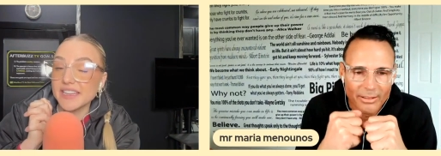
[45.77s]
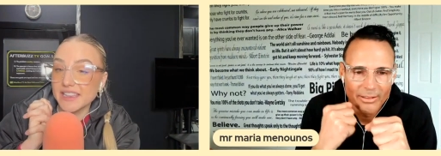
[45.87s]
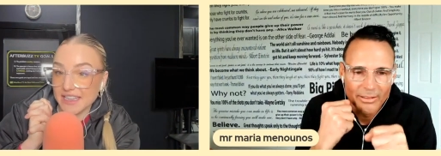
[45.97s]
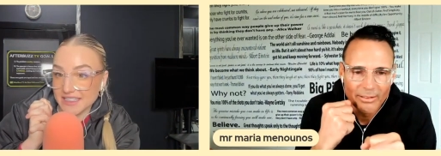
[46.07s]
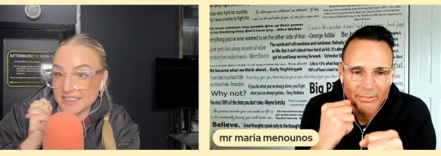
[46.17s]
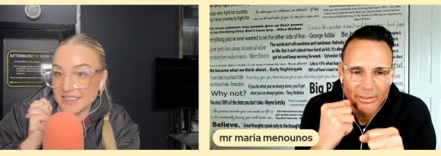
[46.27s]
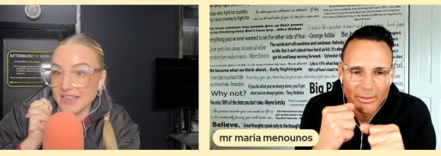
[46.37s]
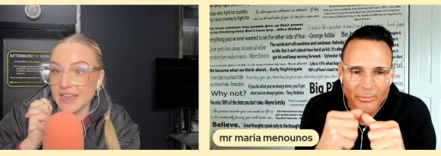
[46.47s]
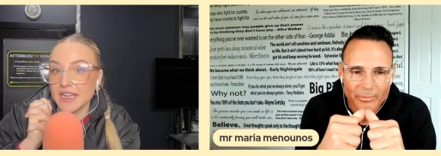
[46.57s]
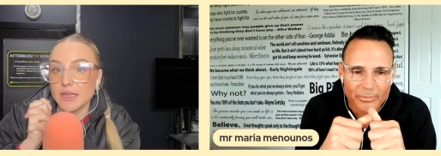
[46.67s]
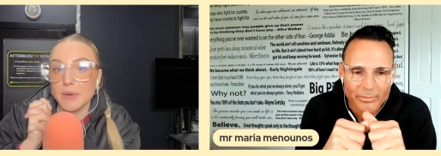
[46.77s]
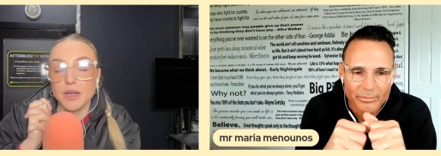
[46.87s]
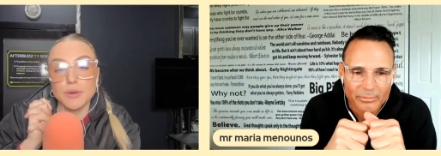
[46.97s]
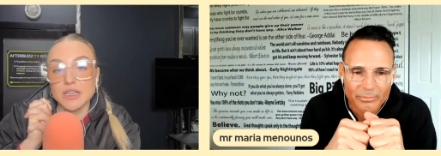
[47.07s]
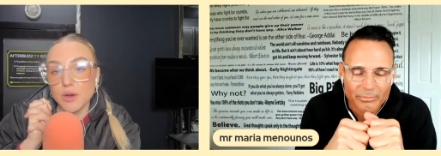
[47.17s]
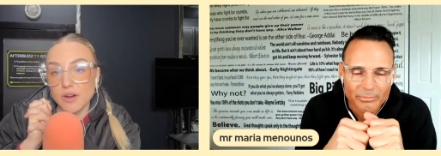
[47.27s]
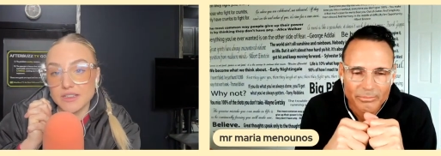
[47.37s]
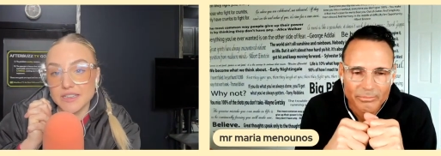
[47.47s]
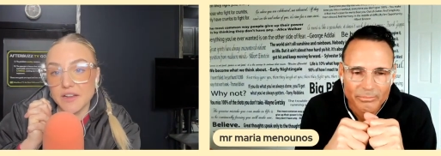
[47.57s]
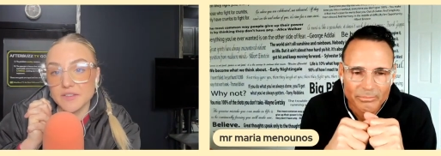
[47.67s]
Speaker 1: this the better we know
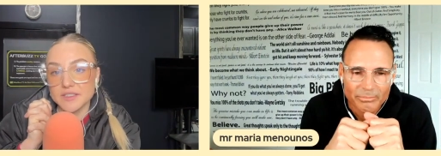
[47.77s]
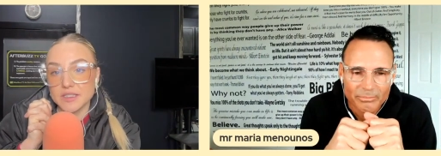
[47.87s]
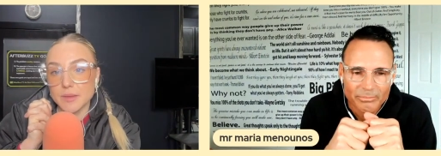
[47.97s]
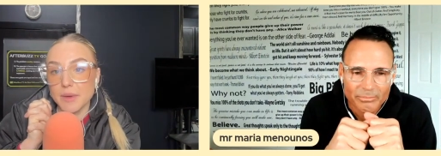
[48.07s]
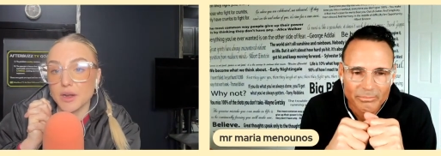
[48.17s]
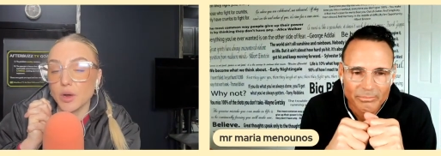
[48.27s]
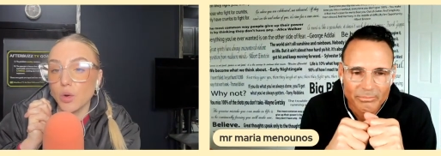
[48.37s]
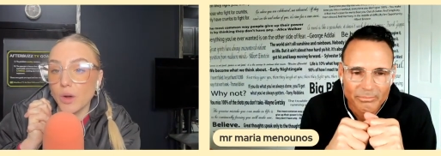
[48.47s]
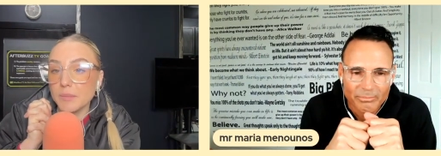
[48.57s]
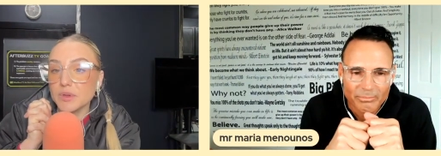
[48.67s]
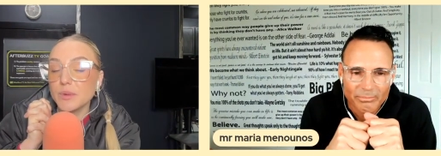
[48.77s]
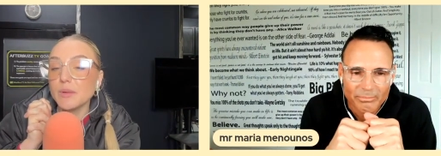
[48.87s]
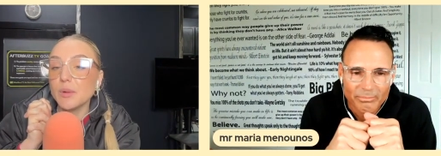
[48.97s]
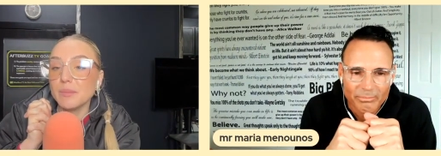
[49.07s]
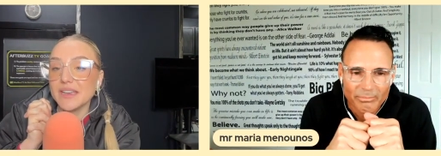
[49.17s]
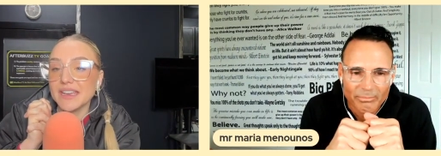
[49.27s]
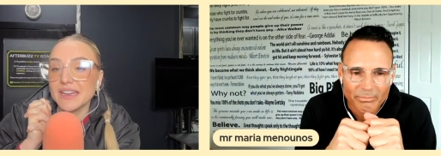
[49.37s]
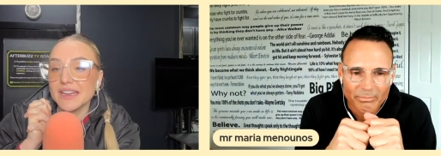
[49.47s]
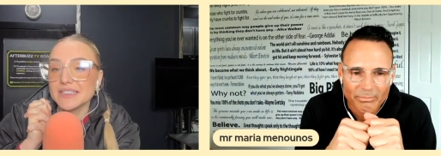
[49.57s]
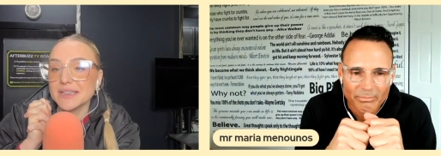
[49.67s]
ourselves, the better equipped we will be
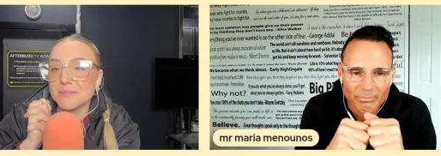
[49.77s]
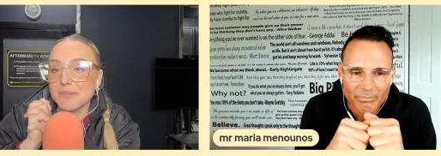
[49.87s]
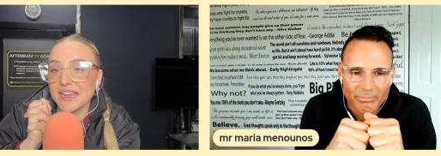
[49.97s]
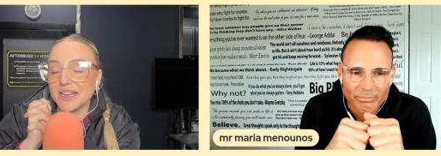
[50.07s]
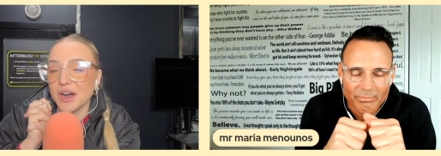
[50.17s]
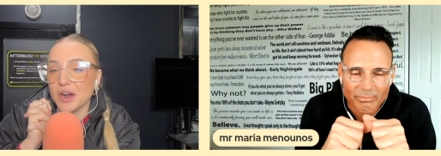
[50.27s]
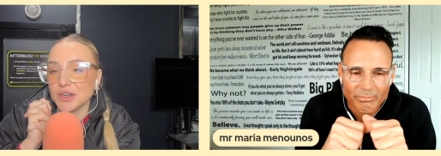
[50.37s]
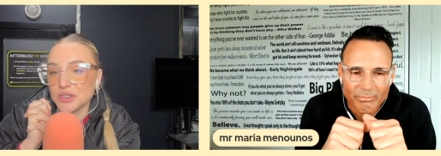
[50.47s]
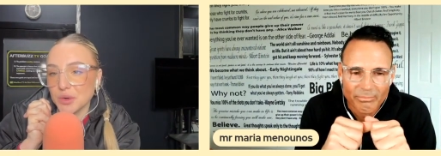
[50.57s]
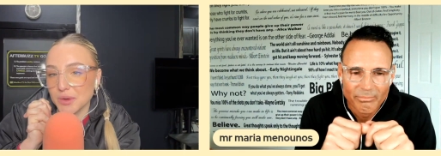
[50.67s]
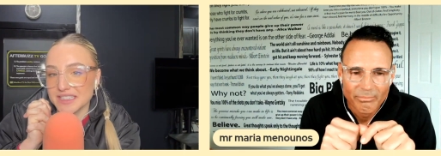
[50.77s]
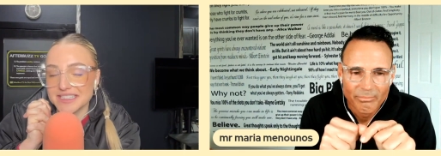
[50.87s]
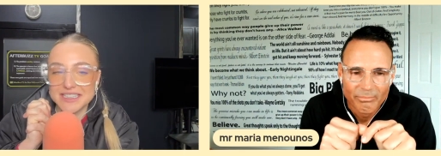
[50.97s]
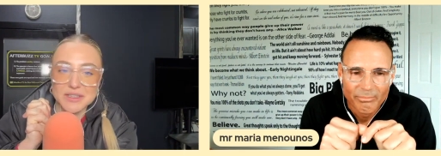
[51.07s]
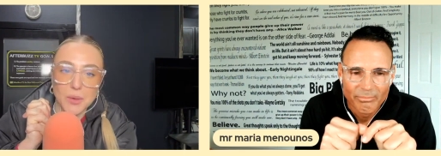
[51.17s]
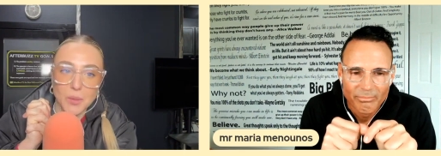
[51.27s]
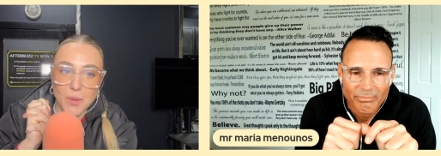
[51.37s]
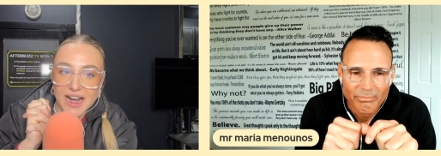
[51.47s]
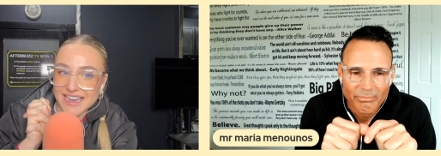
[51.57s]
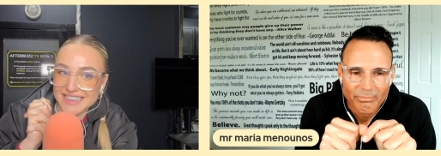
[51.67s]
to make our choices
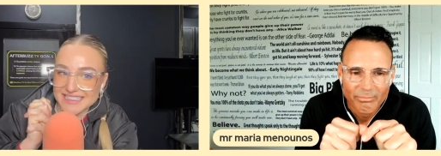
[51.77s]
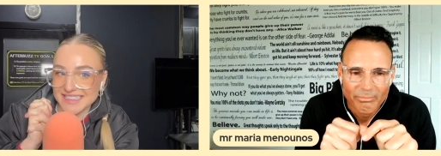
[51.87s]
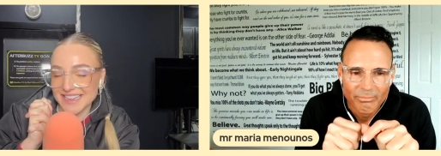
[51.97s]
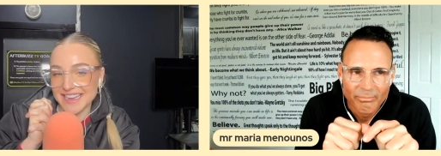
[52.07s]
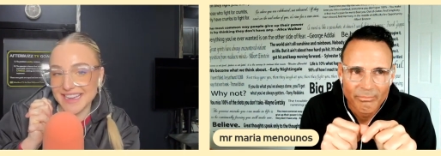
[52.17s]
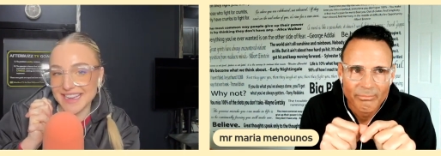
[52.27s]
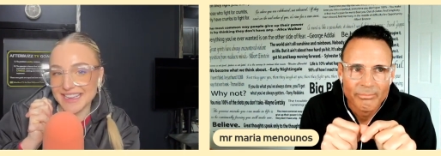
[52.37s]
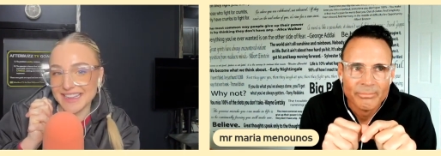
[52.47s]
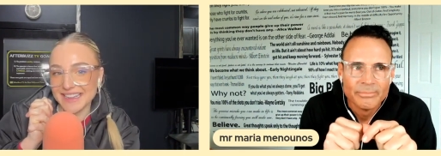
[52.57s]
wisely.